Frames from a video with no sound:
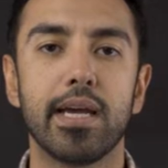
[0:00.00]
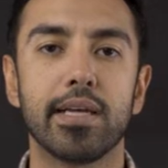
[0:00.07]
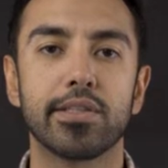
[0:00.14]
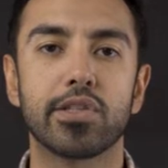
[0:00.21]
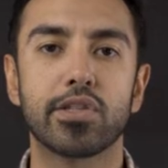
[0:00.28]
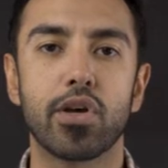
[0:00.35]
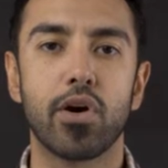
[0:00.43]

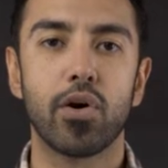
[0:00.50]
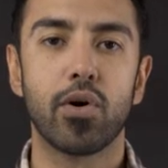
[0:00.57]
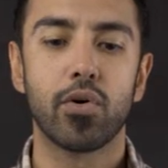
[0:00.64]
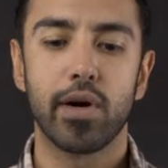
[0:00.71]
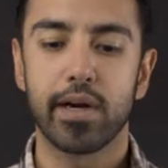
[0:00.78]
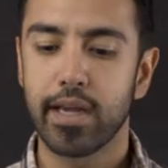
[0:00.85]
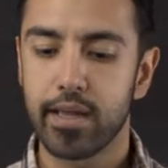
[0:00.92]
And
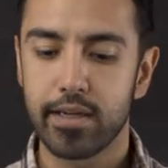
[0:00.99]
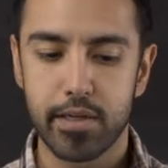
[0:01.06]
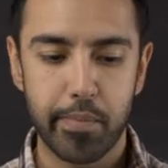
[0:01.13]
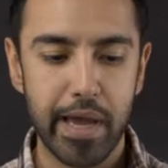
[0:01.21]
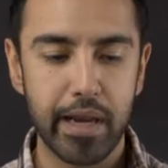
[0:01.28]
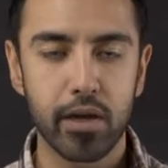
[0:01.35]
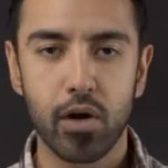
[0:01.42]
so again,
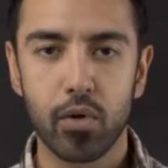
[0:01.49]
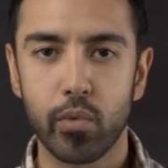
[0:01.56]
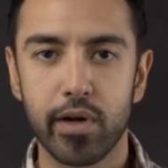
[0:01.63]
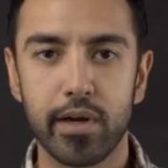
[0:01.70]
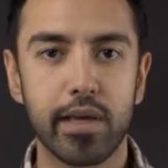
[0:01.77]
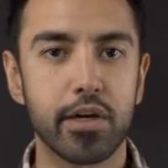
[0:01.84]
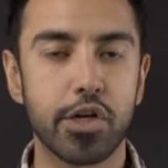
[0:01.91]
depending on
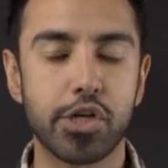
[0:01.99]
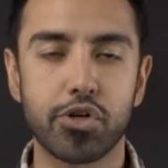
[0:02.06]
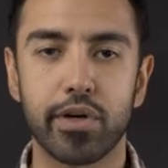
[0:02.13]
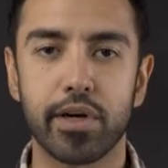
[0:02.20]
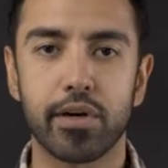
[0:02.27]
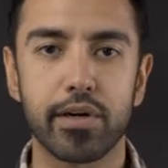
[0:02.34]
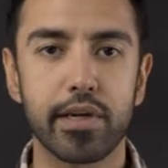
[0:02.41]
what
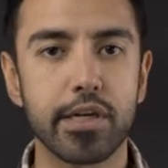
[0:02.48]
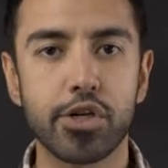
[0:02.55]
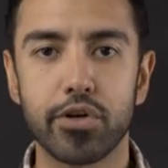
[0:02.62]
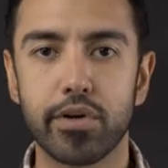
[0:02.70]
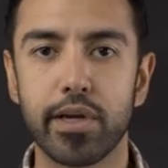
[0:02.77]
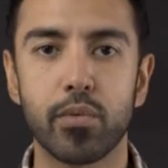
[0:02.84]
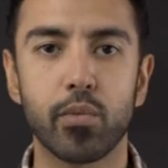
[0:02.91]
industry or
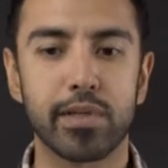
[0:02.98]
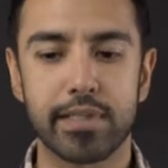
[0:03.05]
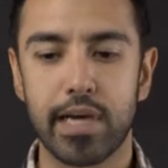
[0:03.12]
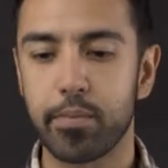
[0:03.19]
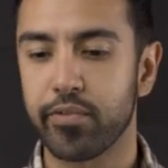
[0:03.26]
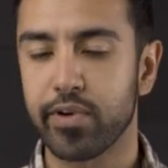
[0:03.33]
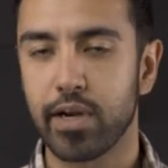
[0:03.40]
niche you're in, what
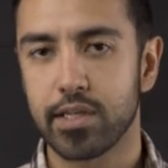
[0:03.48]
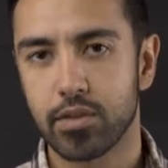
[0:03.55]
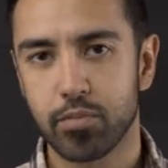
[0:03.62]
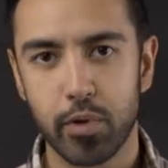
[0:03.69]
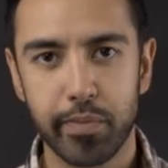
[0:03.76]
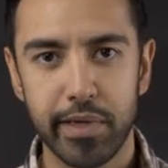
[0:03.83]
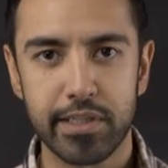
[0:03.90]
type of
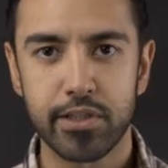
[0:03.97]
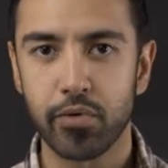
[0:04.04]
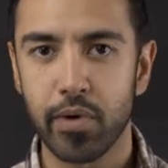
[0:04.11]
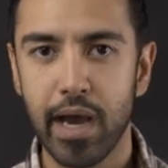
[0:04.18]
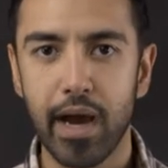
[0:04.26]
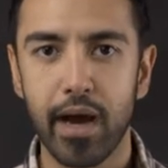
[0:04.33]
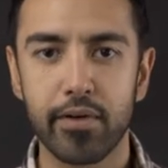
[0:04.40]
customer base you
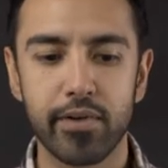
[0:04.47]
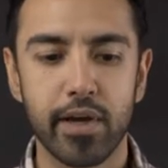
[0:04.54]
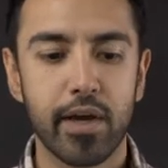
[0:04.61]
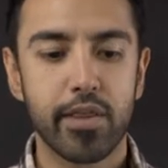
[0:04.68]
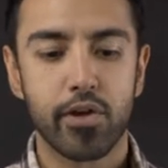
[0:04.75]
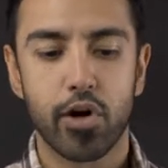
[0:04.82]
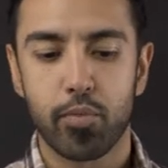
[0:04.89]
have,
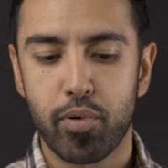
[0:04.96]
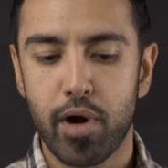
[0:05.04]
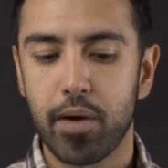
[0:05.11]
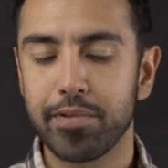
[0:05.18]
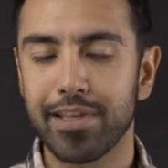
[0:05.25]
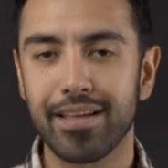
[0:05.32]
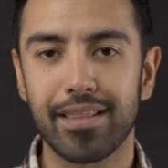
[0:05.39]
there are
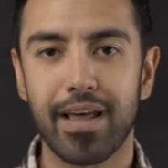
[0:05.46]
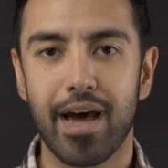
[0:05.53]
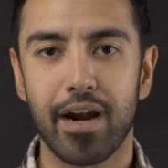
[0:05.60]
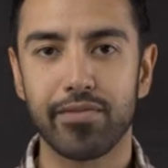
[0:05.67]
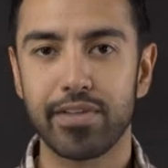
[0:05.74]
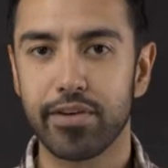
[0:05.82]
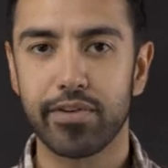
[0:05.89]
probably a
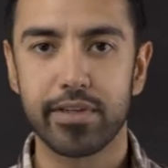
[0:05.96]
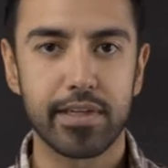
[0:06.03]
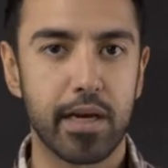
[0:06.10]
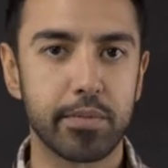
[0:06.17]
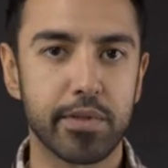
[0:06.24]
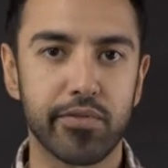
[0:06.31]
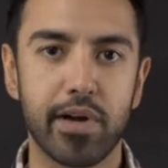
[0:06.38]
lot of different
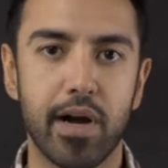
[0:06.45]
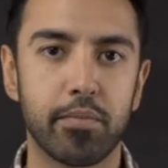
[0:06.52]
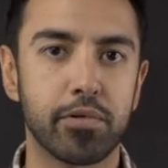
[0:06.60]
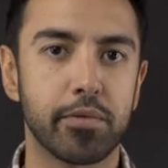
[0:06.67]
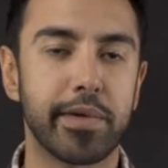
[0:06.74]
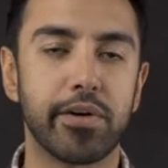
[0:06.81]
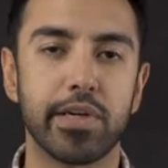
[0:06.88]
types of
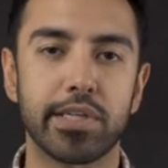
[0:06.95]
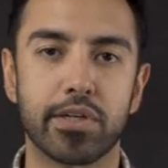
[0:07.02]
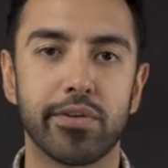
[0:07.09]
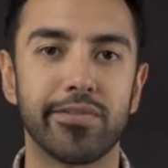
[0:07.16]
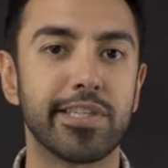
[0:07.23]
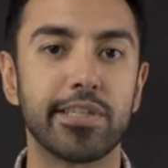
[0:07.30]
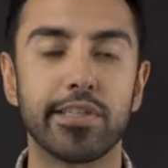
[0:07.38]
complementary
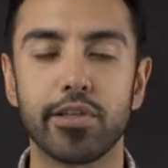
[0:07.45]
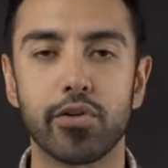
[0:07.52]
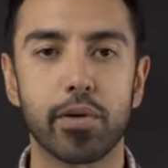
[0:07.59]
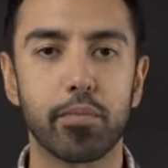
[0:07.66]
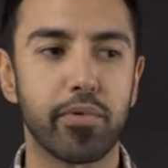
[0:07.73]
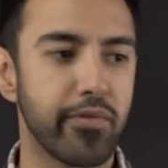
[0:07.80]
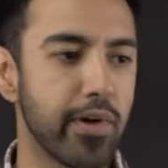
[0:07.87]
services you
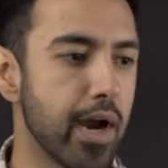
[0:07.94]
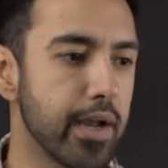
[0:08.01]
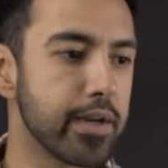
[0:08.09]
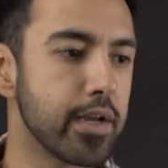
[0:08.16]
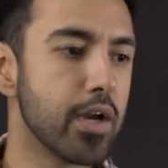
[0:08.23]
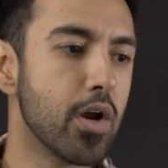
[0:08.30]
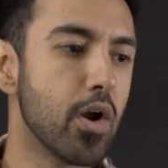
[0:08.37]
can
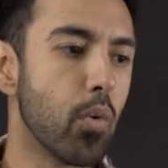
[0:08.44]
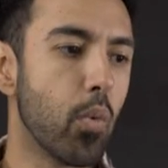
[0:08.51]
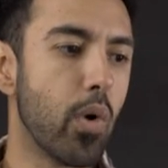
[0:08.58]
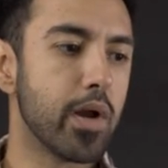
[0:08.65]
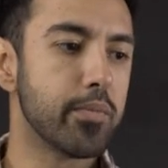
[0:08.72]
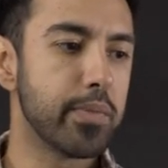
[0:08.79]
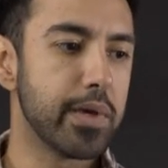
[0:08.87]
provide.
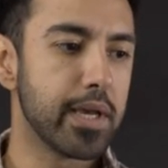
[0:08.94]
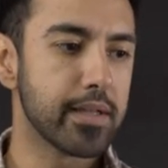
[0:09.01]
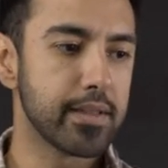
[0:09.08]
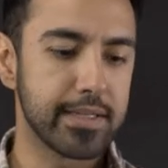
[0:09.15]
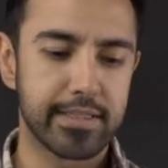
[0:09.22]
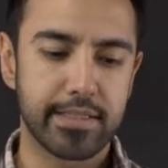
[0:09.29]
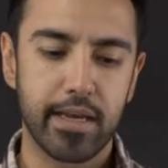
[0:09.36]
One
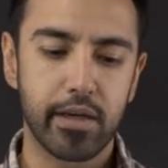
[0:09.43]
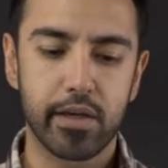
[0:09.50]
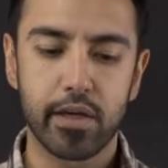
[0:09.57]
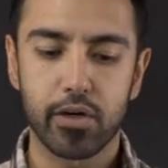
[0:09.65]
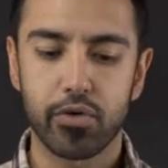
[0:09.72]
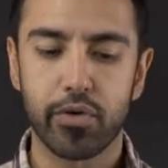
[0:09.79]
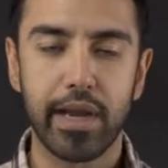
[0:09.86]
being, let's say you
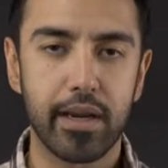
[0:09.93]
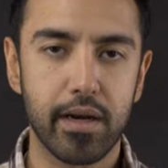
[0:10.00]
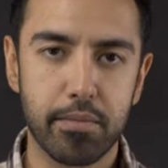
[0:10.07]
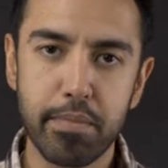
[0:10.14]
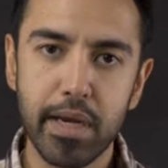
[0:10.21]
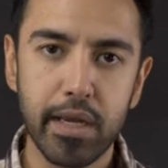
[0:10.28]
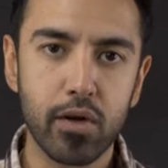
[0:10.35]
can create
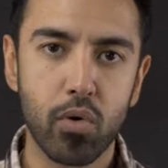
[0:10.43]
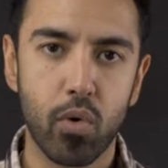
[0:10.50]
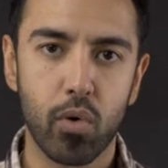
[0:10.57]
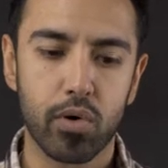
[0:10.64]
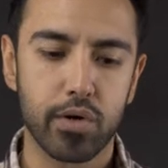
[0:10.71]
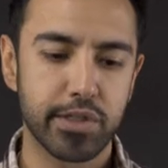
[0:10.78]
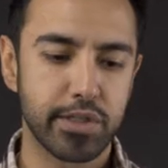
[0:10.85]
a mini
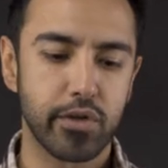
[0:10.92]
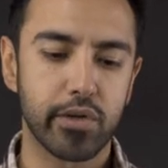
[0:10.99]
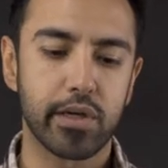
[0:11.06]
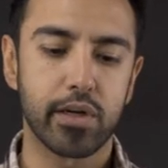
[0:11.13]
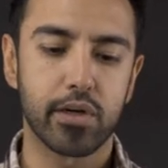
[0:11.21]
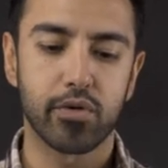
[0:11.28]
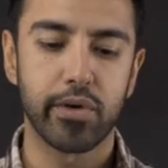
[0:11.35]
course, you
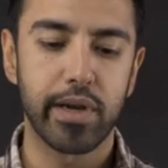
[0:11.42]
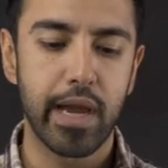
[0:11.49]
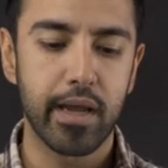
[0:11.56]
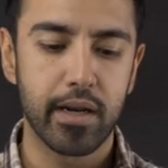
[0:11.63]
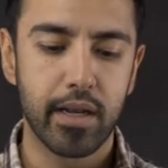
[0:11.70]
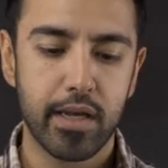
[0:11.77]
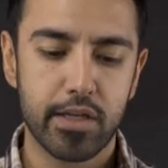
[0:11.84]
can
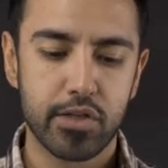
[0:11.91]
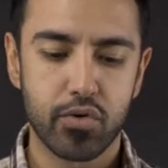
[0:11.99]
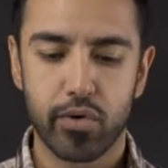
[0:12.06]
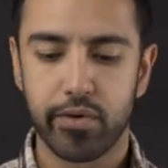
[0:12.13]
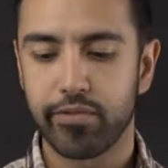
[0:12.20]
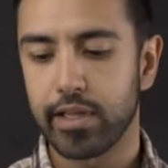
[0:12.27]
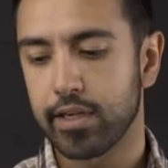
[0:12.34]
create
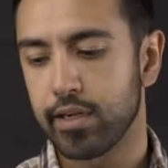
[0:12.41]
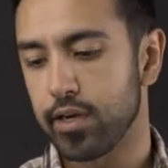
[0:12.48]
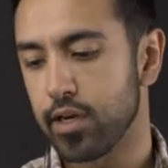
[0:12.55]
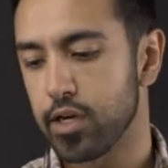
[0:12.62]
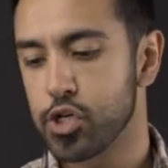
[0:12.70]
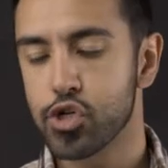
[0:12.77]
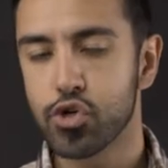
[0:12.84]
sort of like
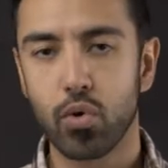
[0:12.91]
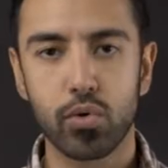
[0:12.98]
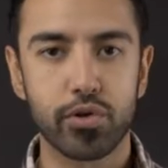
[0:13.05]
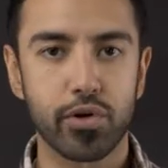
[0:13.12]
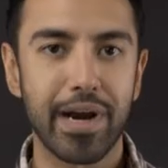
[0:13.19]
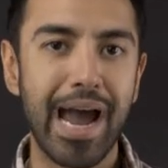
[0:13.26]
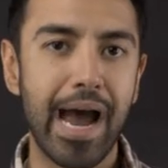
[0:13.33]
a, a
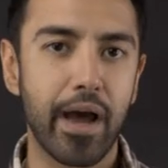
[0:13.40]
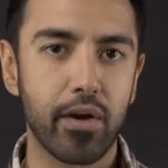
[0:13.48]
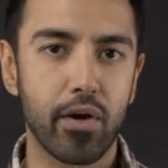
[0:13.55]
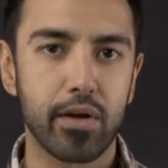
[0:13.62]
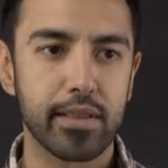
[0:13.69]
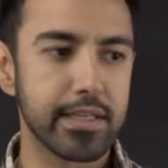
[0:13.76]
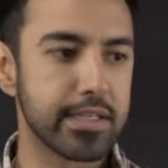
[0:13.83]
shoulder
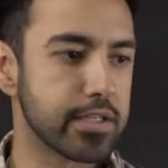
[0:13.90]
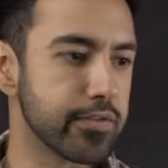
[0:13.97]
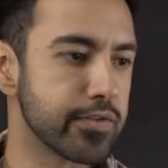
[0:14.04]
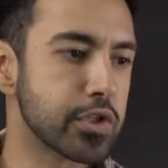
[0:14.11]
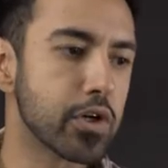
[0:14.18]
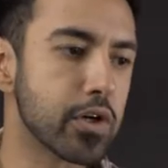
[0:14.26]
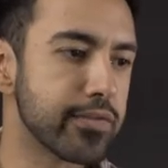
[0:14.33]
add-on list
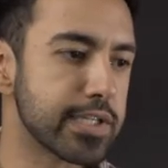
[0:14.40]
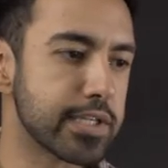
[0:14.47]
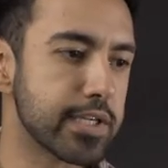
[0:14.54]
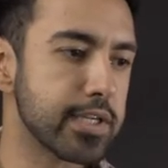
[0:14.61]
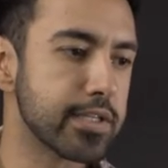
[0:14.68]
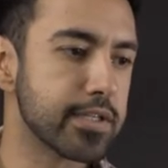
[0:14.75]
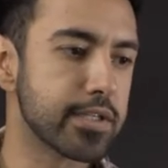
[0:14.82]
of
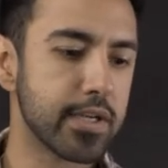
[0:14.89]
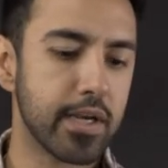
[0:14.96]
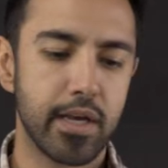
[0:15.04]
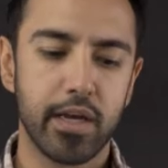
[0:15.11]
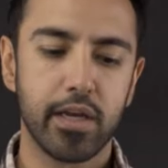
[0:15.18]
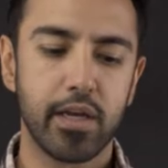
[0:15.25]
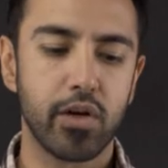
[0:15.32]
services.
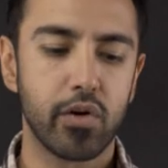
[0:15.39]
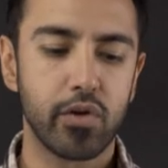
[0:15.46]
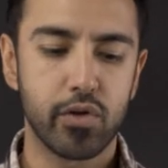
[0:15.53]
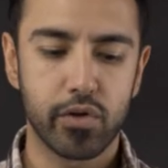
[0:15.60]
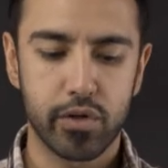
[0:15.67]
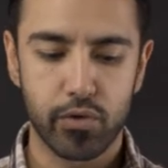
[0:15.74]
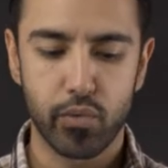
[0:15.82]
You know,
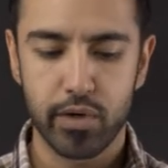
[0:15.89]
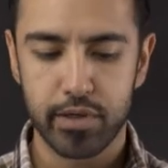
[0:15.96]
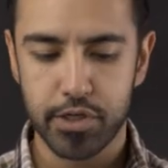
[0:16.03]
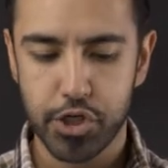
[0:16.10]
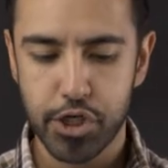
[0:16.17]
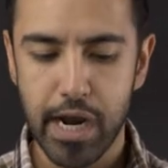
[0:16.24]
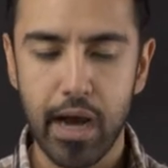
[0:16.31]
you could run
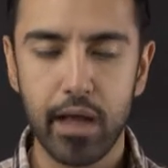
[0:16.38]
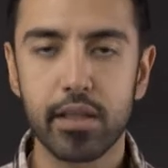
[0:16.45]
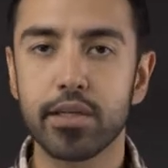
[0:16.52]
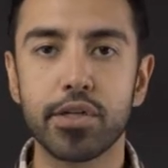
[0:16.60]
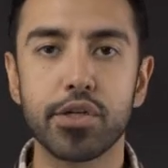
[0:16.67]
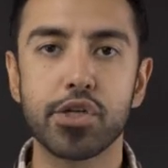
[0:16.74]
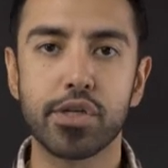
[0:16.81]
a
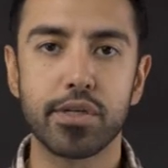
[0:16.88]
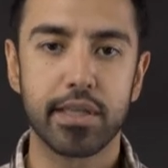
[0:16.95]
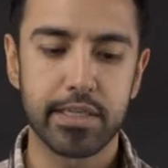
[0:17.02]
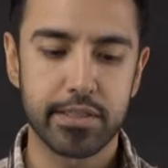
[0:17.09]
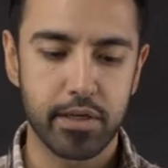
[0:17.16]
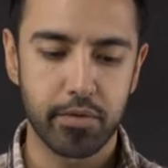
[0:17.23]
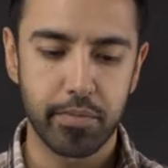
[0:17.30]
challenge.
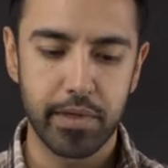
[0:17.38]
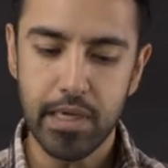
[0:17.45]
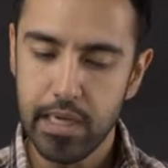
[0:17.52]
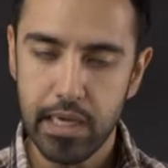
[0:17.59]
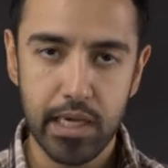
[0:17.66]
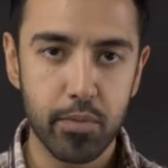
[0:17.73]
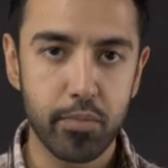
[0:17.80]
These could
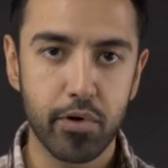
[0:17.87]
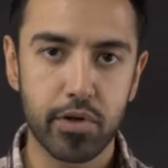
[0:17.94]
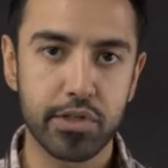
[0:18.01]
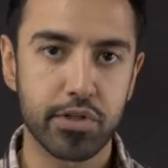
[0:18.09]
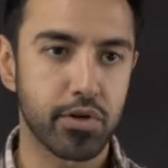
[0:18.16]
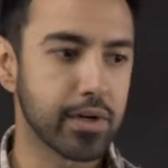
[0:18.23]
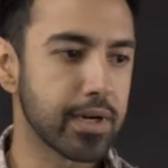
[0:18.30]
be
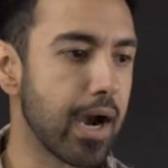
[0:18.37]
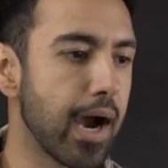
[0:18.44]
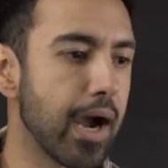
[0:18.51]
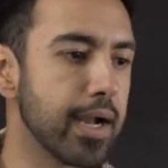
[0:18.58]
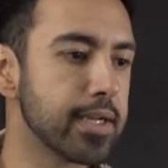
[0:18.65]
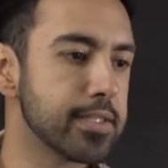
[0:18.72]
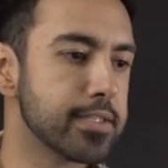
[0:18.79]
ebooks or
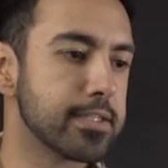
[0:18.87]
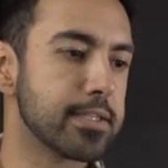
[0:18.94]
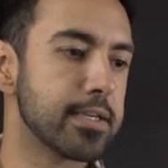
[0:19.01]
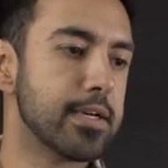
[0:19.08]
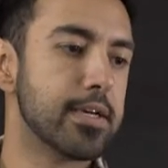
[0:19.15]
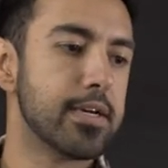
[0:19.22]
guides.